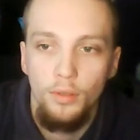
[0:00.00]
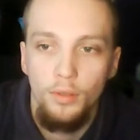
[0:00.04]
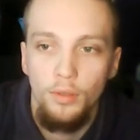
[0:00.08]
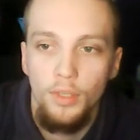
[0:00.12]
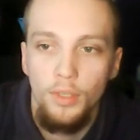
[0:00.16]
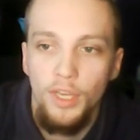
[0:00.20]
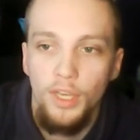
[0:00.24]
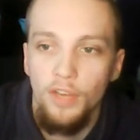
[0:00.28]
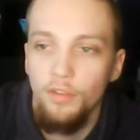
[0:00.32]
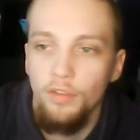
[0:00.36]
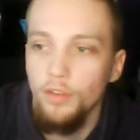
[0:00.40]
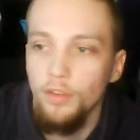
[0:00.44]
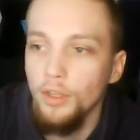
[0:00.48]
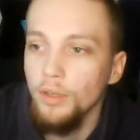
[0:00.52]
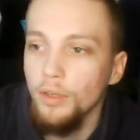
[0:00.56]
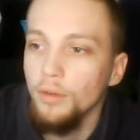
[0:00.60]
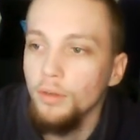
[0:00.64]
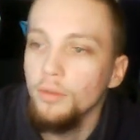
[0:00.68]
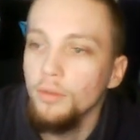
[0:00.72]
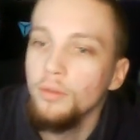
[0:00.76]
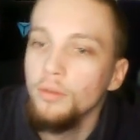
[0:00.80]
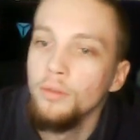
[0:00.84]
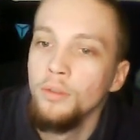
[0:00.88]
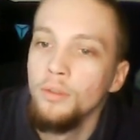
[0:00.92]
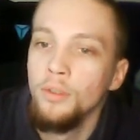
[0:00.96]
caffeine.
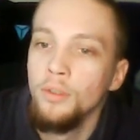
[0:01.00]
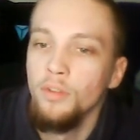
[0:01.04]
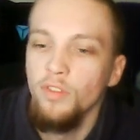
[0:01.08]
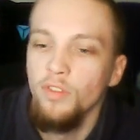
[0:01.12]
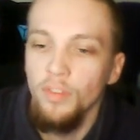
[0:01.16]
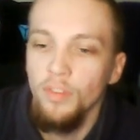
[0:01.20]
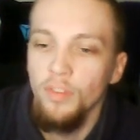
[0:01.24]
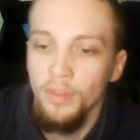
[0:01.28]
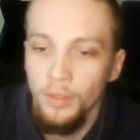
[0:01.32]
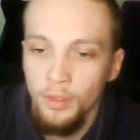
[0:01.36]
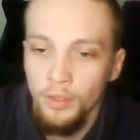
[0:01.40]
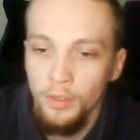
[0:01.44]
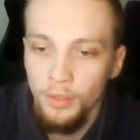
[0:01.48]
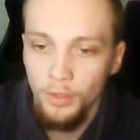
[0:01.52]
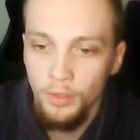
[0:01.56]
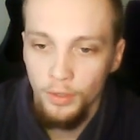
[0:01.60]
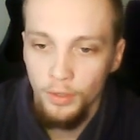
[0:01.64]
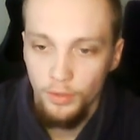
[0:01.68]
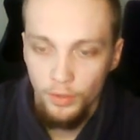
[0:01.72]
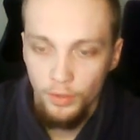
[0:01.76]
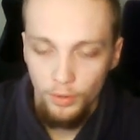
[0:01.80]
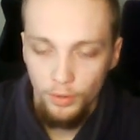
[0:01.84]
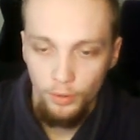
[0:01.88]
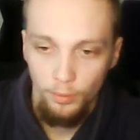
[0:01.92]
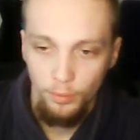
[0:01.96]

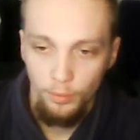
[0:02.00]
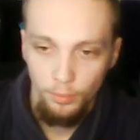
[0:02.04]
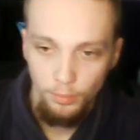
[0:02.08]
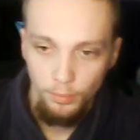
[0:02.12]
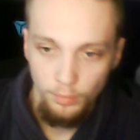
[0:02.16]
So,